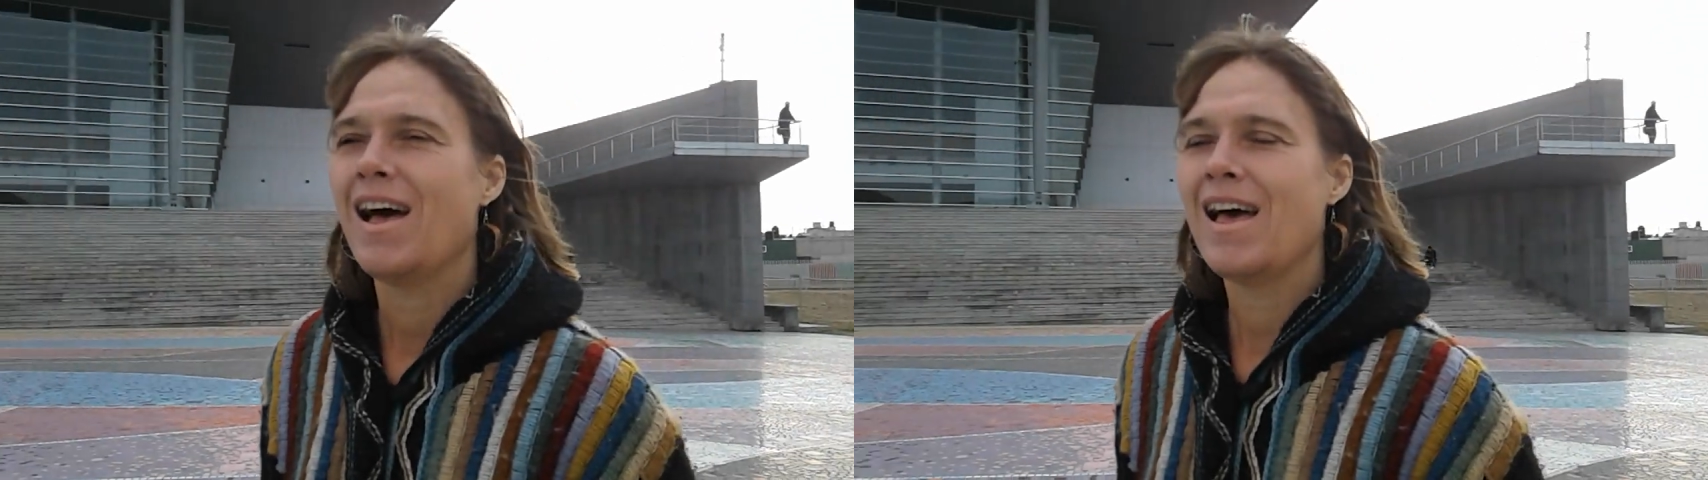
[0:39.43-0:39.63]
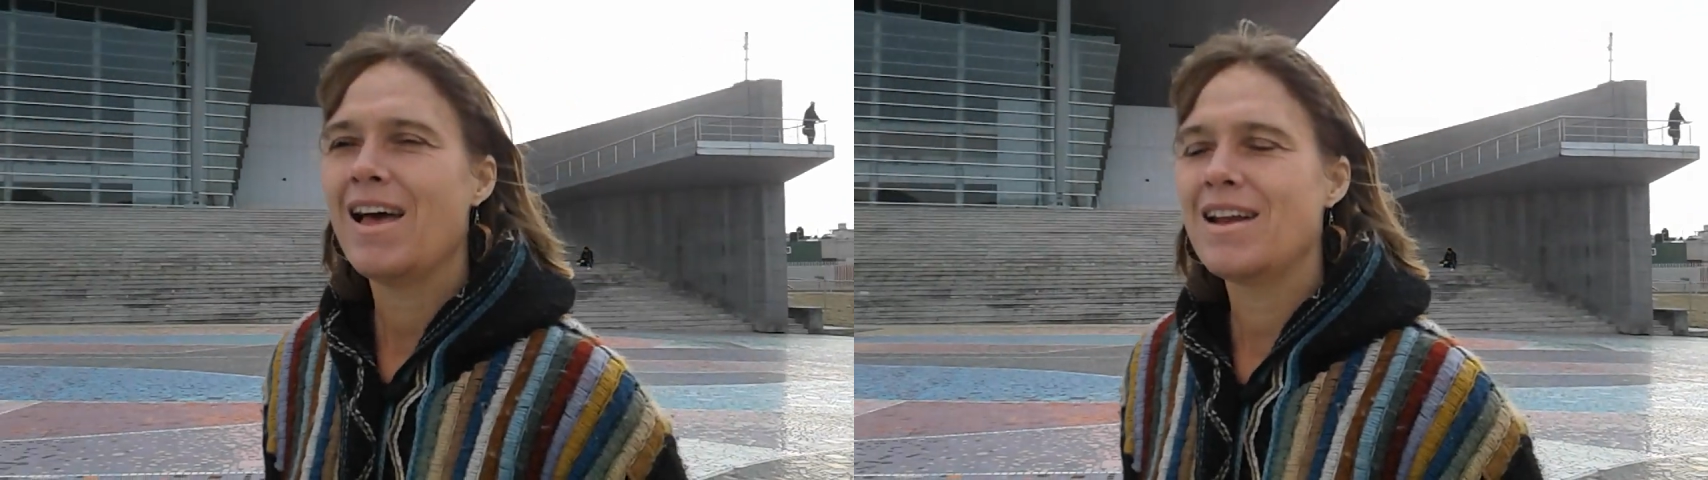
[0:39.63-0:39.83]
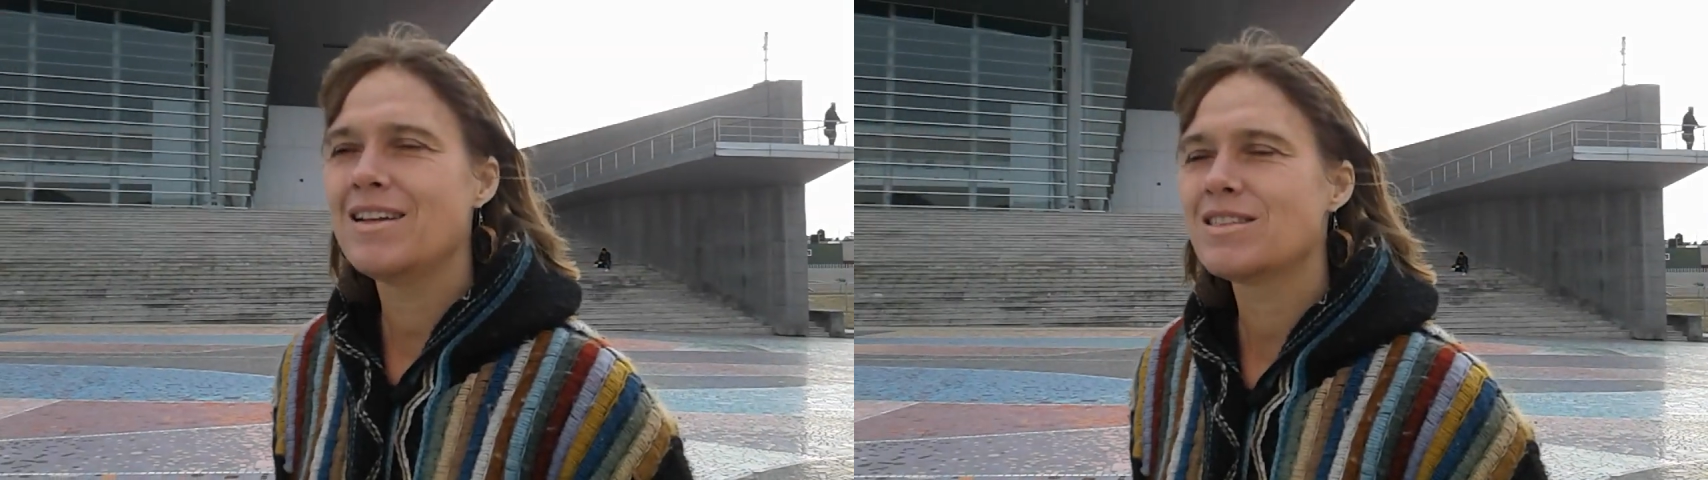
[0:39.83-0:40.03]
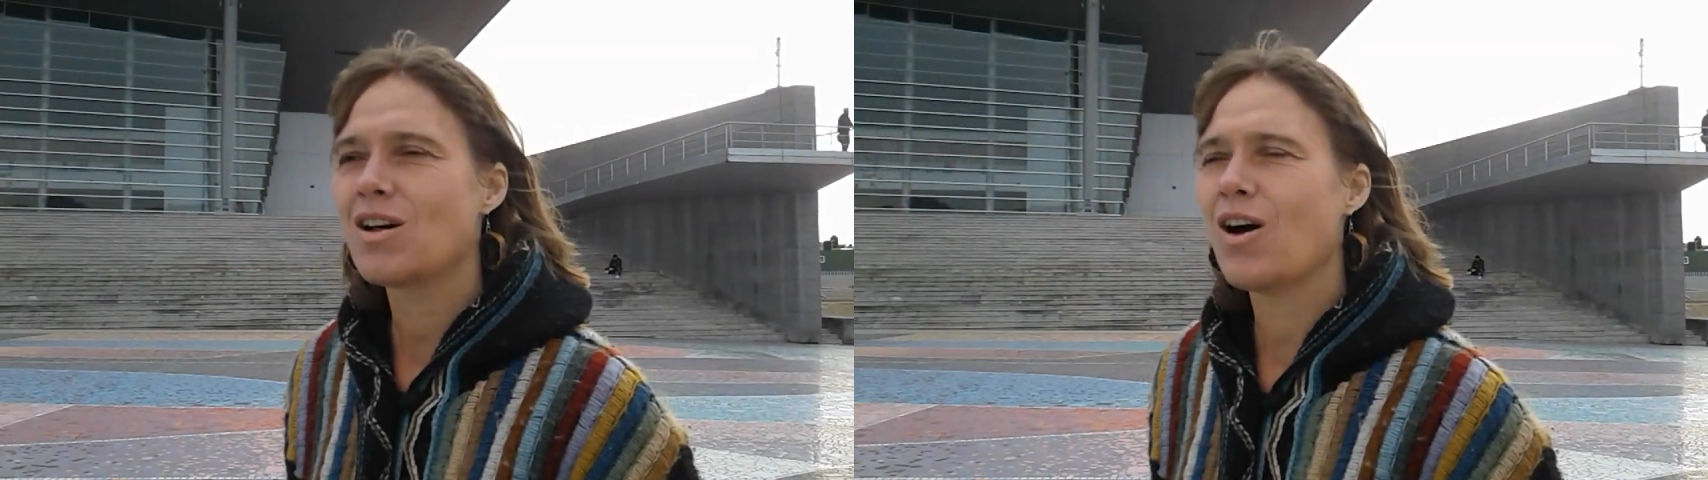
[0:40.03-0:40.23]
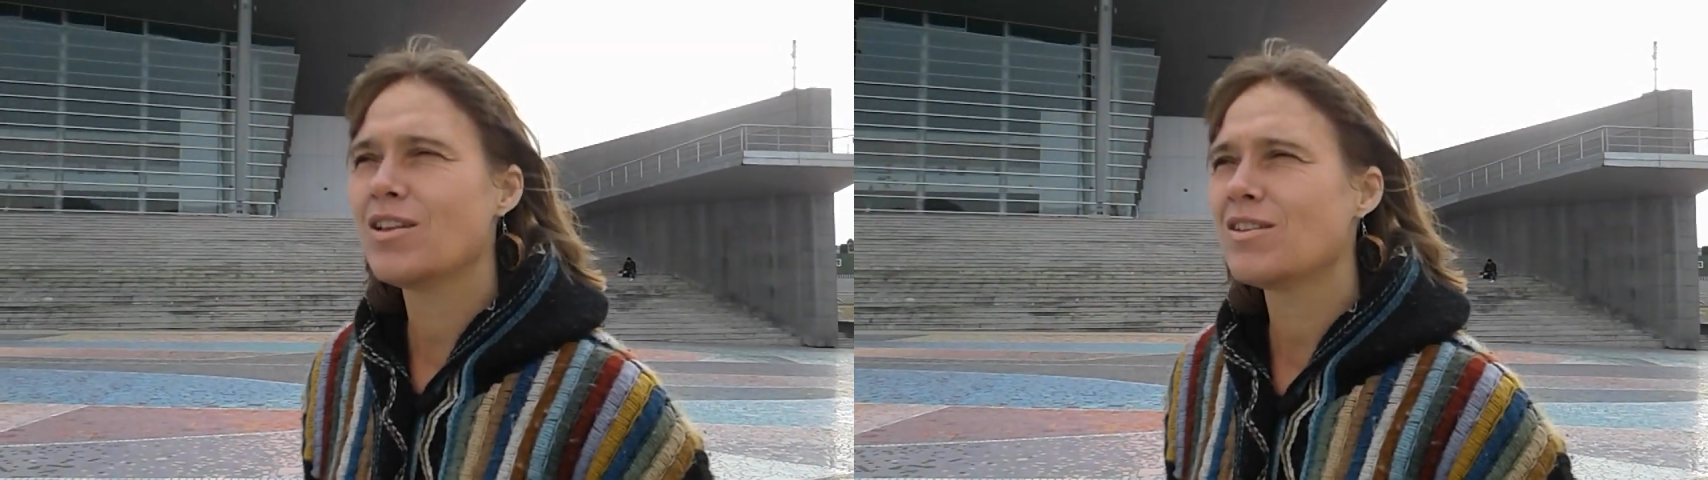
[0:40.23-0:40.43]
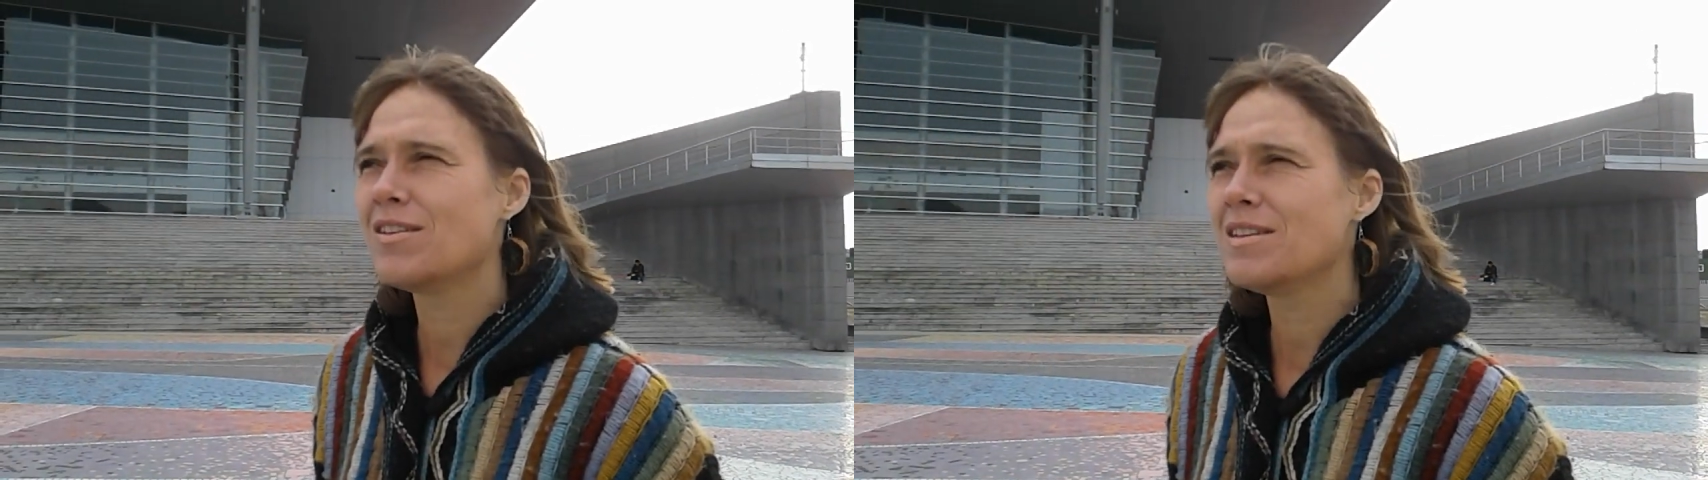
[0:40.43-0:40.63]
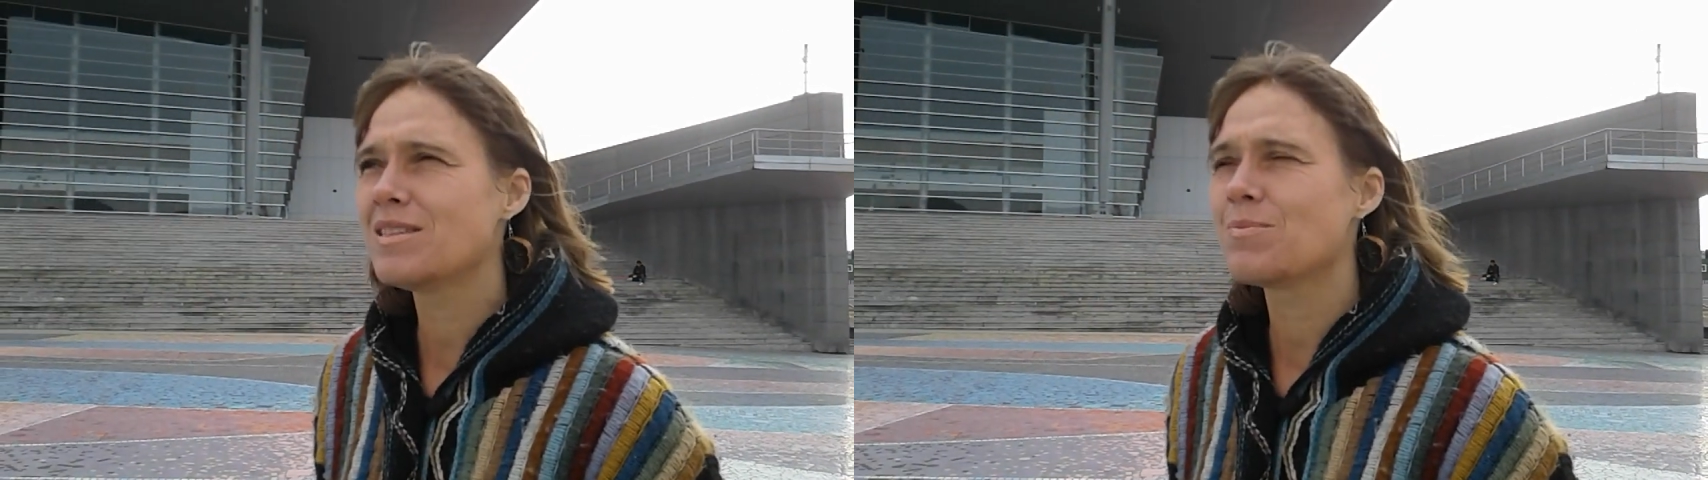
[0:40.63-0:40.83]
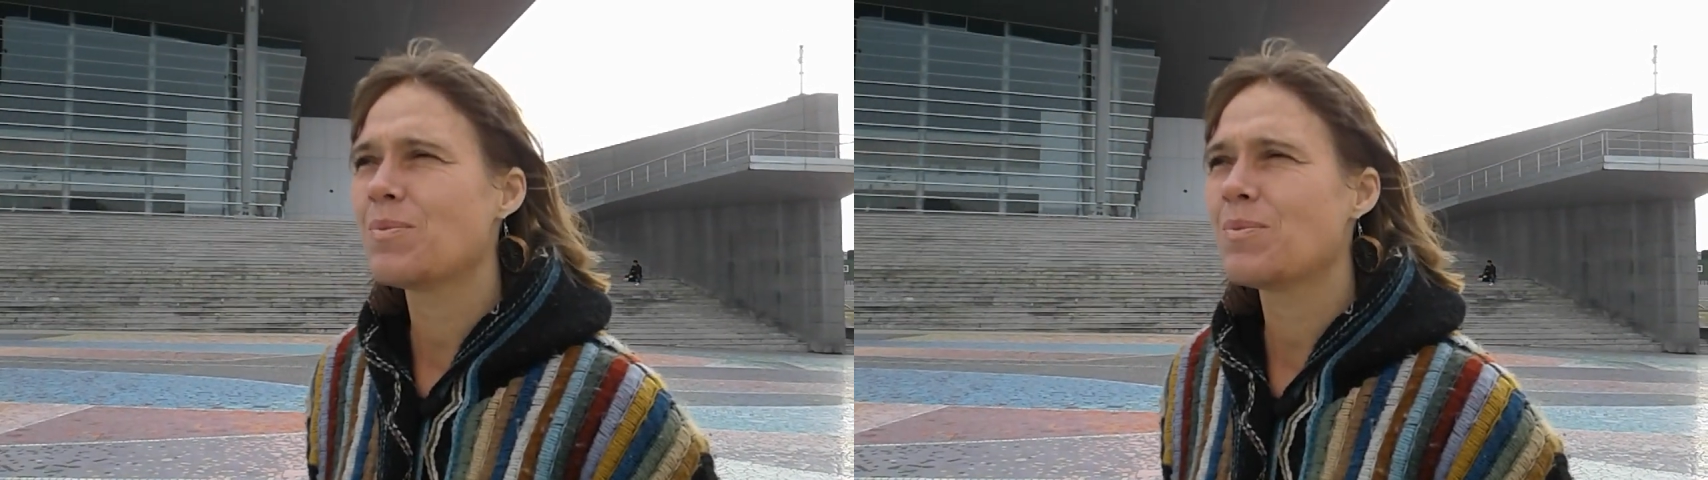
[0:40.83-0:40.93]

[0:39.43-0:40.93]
And its author is